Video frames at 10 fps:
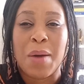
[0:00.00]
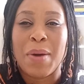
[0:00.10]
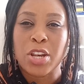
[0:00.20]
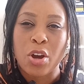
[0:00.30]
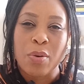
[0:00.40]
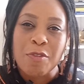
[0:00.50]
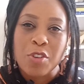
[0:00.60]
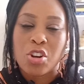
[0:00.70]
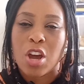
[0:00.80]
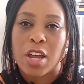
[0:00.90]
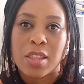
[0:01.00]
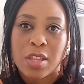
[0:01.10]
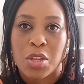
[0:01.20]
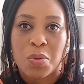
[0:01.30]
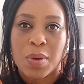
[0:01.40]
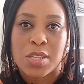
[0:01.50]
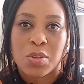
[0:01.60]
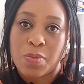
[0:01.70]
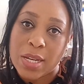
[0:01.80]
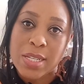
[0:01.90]
Now, I know if you're not in the
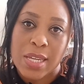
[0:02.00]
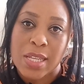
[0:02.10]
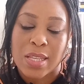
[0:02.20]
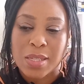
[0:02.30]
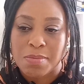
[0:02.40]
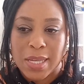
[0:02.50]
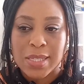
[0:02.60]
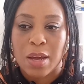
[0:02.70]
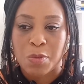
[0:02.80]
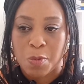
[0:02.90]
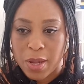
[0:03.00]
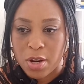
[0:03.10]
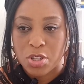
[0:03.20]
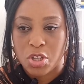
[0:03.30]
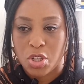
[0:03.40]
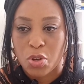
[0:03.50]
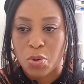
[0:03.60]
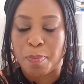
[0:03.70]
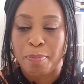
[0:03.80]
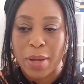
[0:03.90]
U.S. already, this may sound weird to
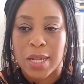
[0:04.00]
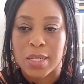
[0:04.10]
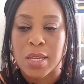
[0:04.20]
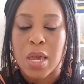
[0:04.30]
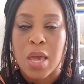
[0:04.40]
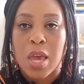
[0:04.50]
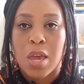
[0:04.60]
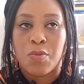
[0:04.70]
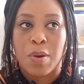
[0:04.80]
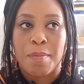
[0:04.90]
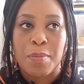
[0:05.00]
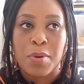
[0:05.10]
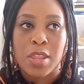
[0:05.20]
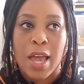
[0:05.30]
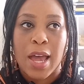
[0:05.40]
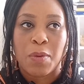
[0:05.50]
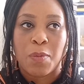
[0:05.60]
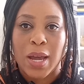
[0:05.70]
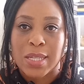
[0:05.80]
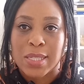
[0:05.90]
you, but remember
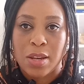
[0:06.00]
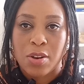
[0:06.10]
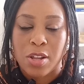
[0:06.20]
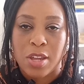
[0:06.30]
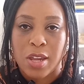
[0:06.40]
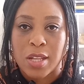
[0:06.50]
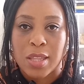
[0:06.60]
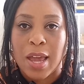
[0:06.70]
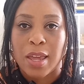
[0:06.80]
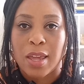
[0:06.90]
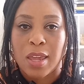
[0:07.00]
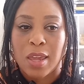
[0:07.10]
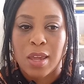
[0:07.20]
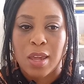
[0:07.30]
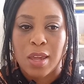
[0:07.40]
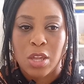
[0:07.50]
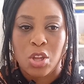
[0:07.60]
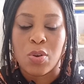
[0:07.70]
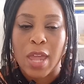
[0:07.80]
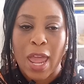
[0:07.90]
that what I said earlier, that
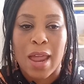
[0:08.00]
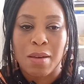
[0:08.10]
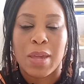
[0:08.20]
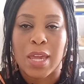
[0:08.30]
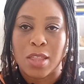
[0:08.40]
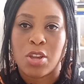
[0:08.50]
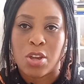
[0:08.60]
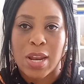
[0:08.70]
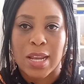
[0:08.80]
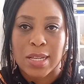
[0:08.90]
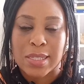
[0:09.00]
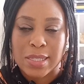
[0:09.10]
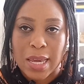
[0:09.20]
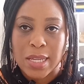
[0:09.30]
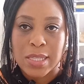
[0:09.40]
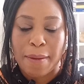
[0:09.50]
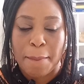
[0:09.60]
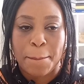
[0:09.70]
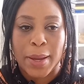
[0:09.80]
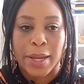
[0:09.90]
you can be in the United
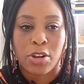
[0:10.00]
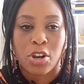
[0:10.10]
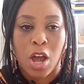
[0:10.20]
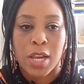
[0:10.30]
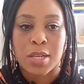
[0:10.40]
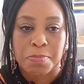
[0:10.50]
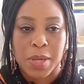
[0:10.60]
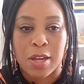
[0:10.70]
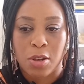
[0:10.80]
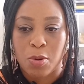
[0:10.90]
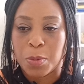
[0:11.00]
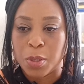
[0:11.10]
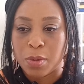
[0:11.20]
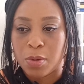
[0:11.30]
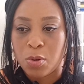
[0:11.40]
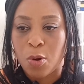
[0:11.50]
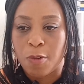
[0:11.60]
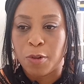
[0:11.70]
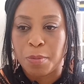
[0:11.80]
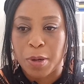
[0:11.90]
States but not be a
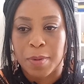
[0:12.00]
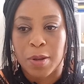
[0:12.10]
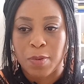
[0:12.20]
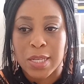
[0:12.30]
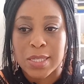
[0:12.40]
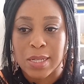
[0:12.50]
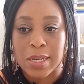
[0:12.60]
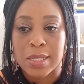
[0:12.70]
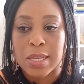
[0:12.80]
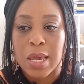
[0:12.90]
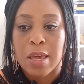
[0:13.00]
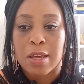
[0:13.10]
lawful permanent resident.